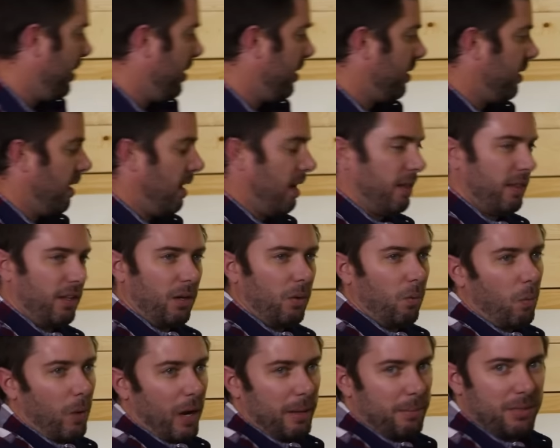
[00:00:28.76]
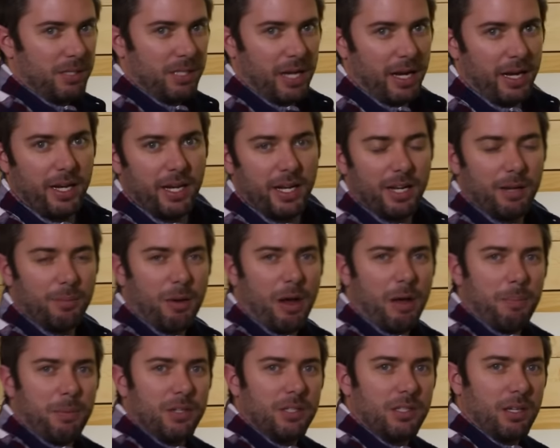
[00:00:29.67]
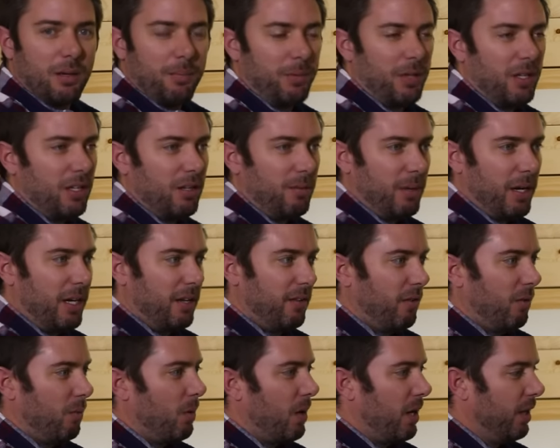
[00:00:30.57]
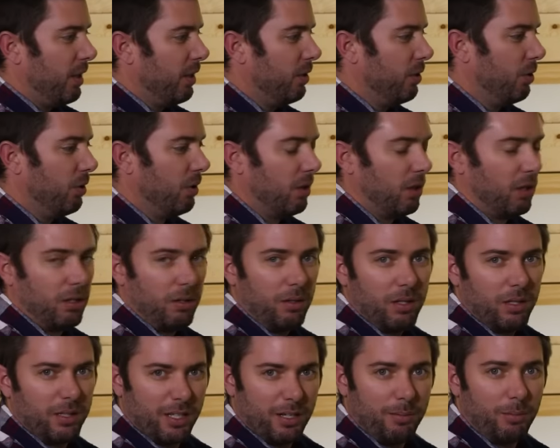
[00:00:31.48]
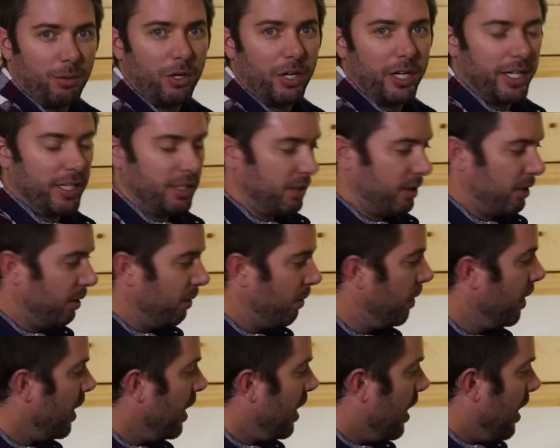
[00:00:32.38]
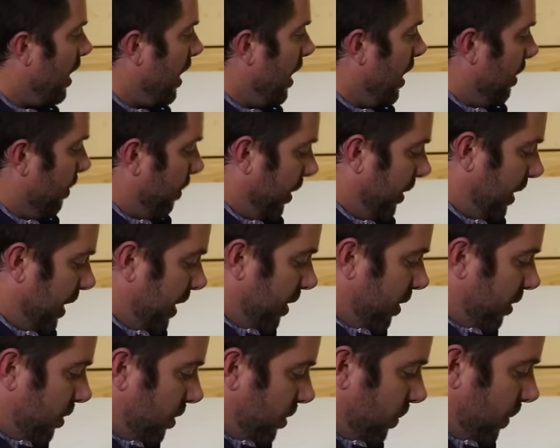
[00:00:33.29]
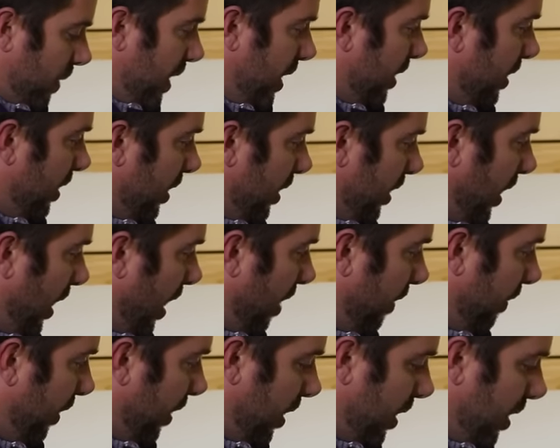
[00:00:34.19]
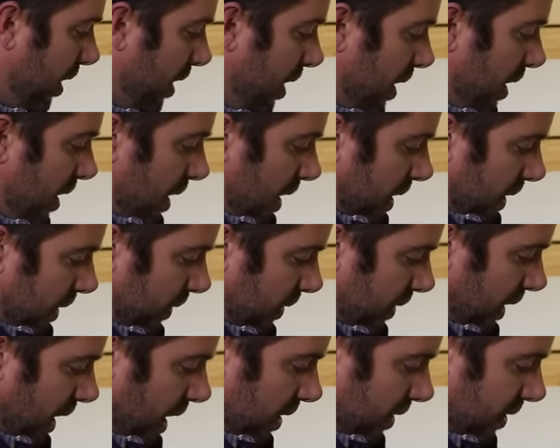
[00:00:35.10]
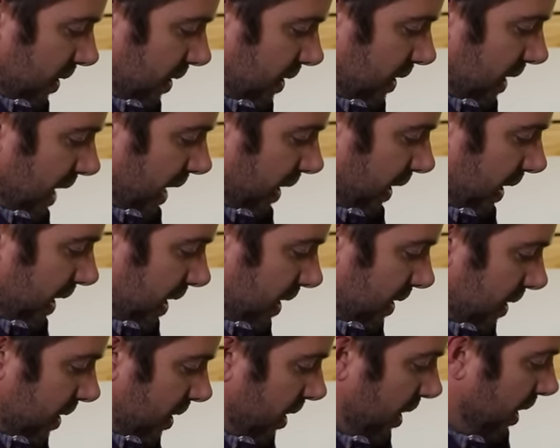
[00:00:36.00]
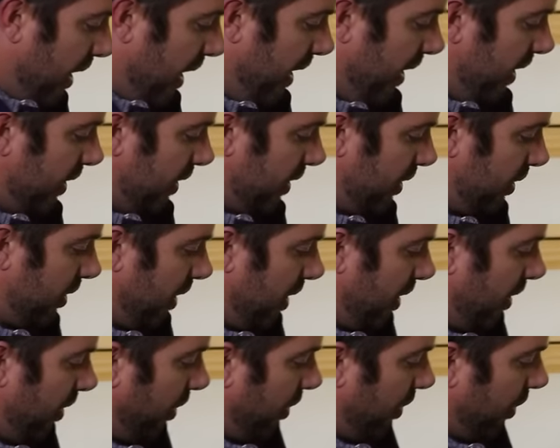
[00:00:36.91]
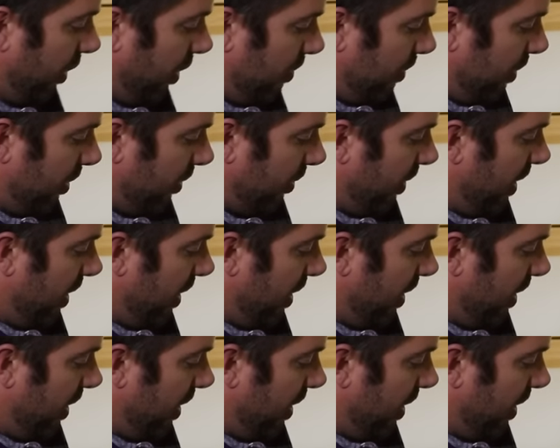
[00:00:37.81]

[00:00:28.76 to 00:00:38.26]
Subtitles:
this on their website, and it might be something you might even want to Google a little more into. But they use in their cover, it's called Salient, and it's a thermal